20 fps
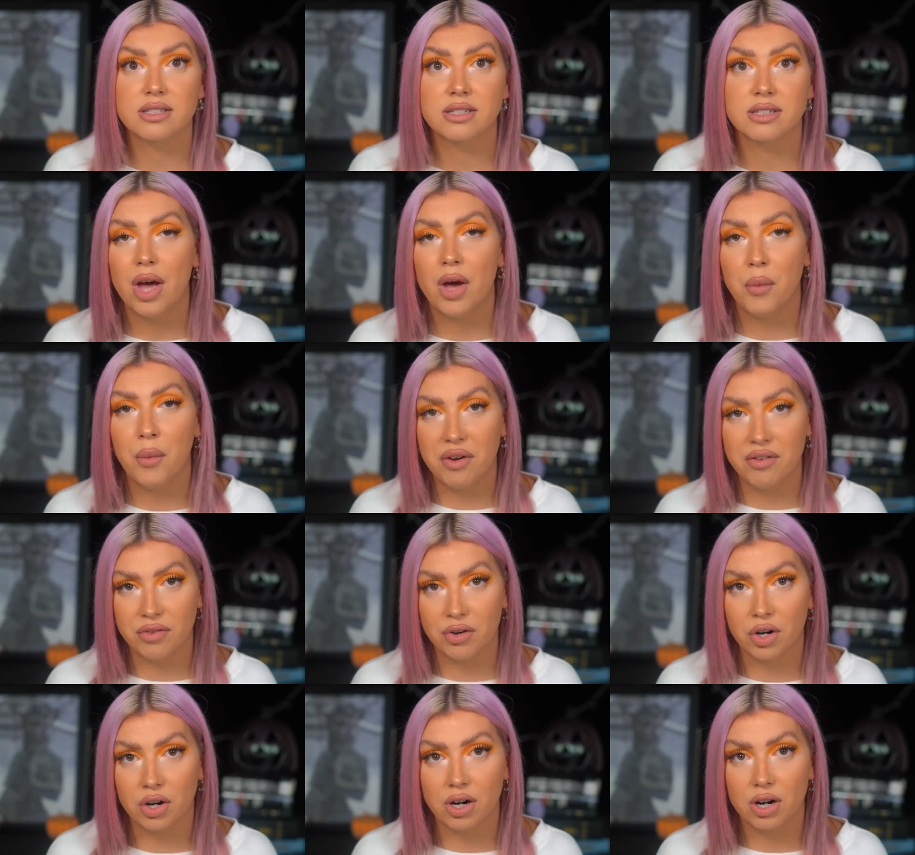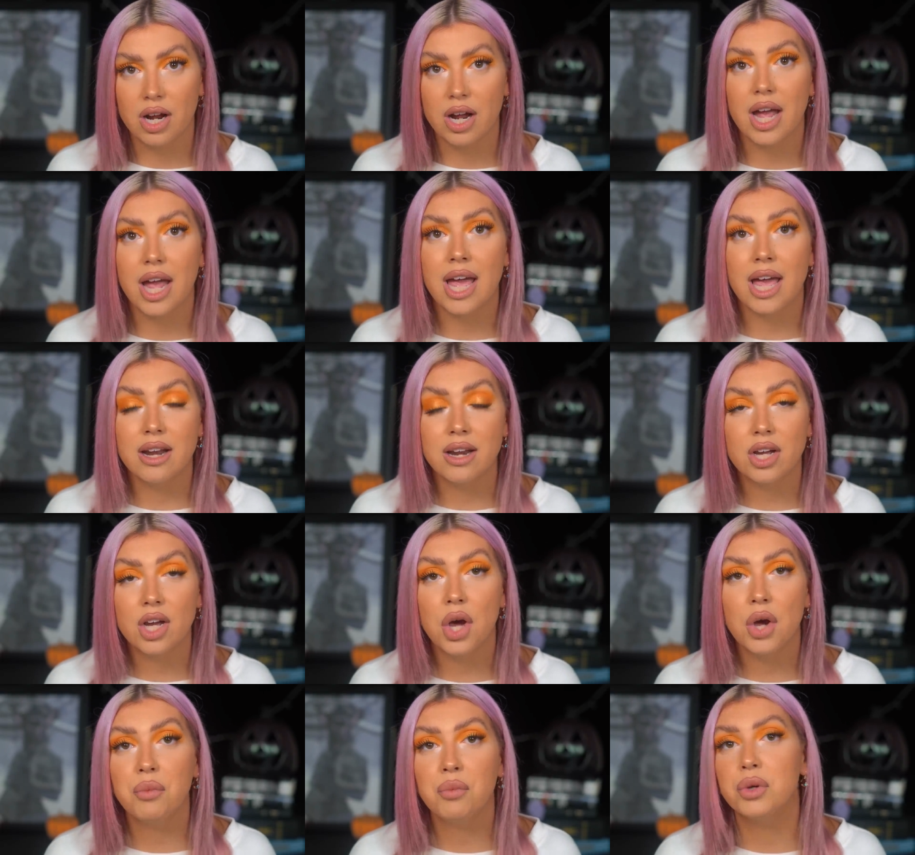However,
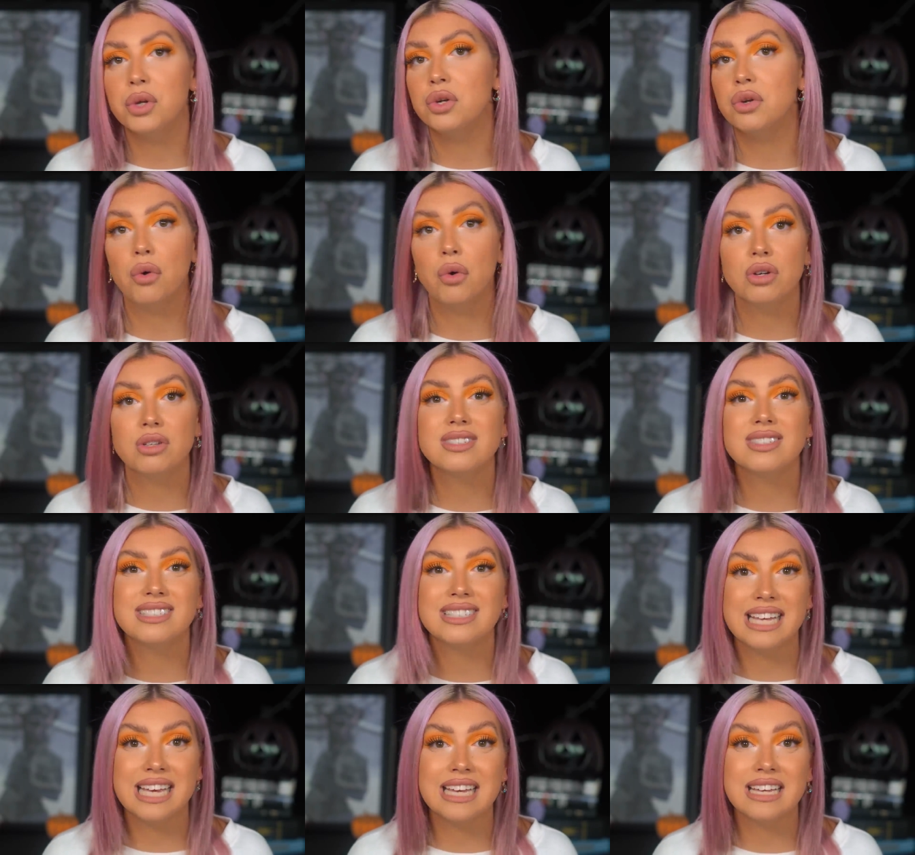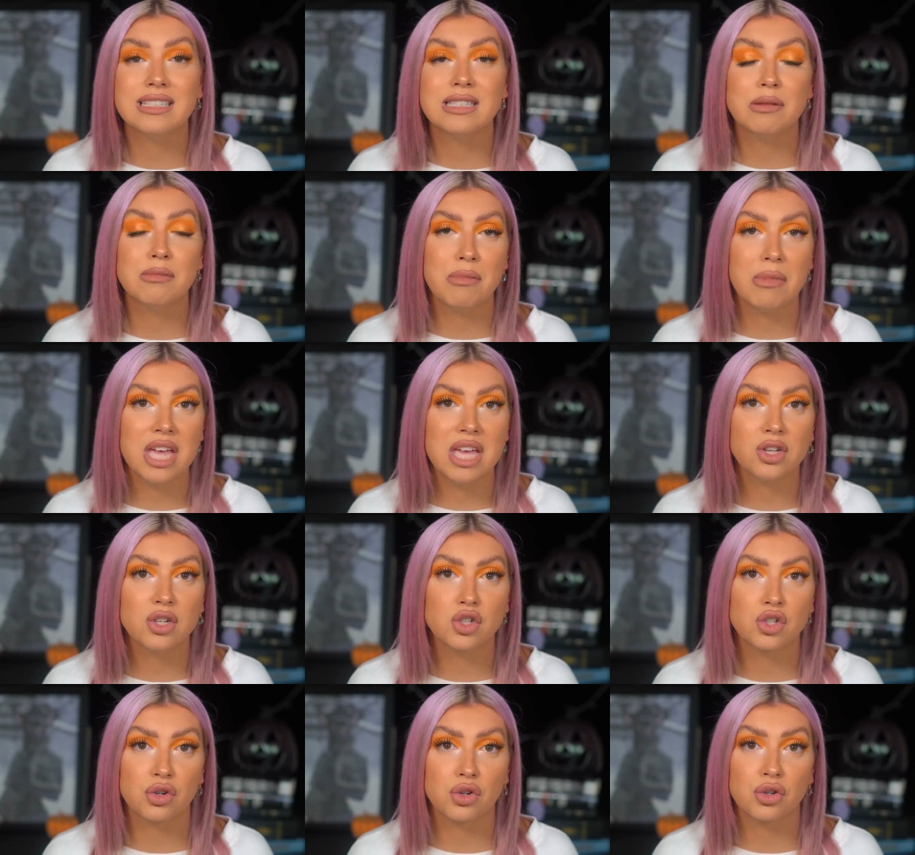Erica would not stay to make
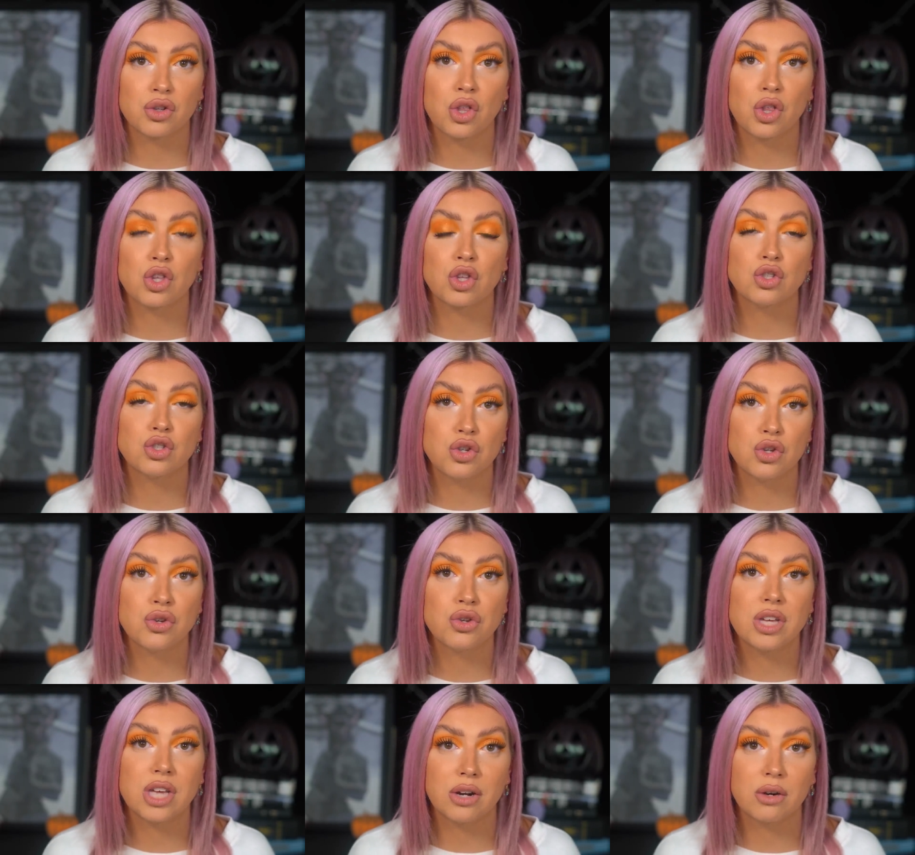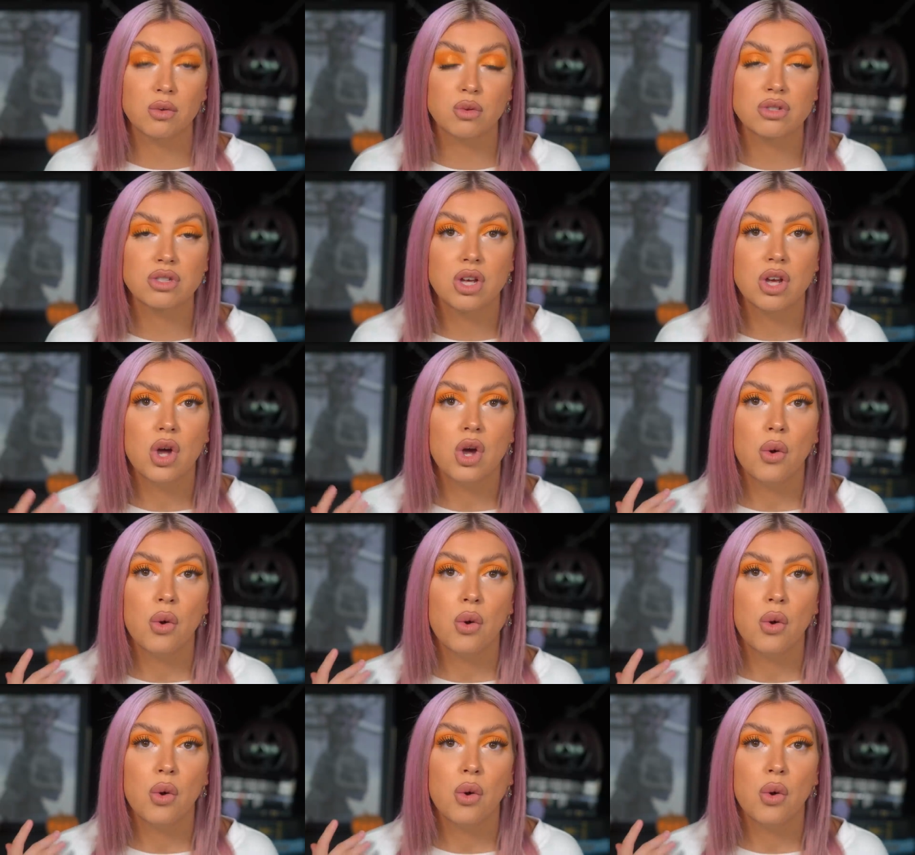sure that the two girls